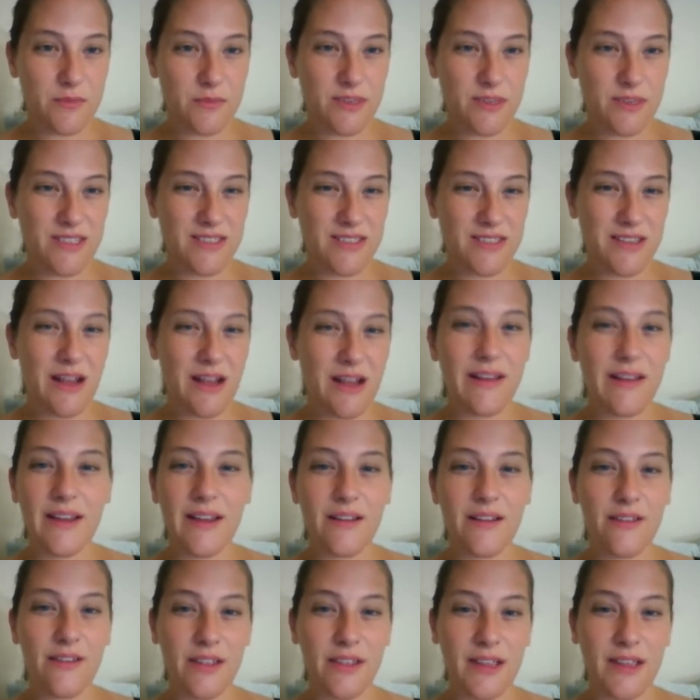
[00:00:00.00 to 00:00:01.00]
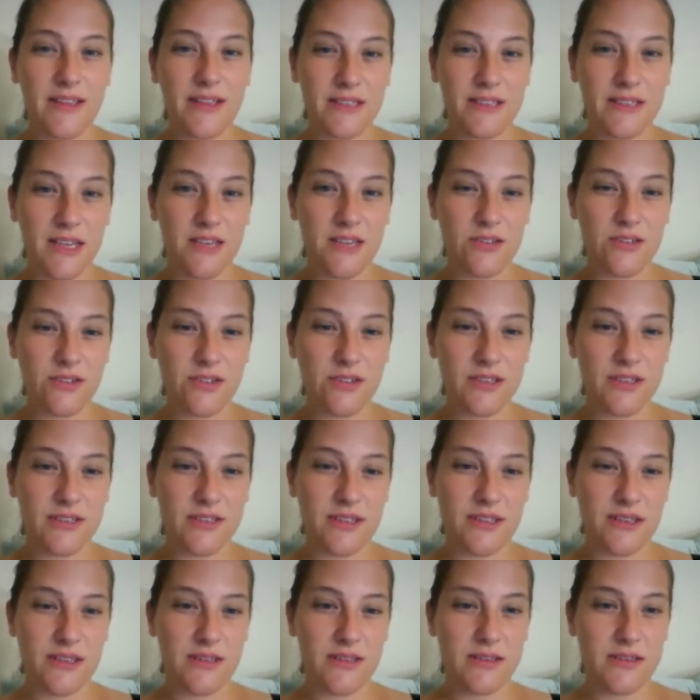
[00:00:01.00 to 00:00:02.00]
but it's not nearly as dangerous
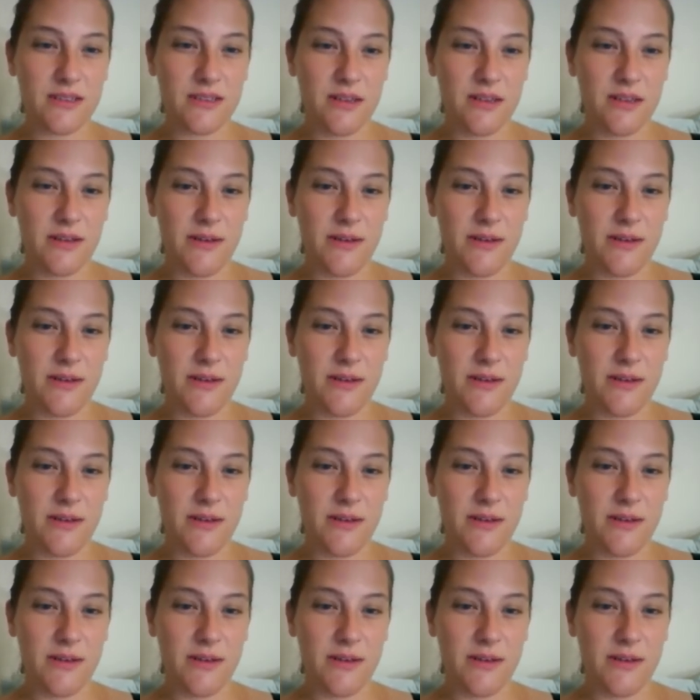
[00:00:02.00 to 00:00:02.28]
as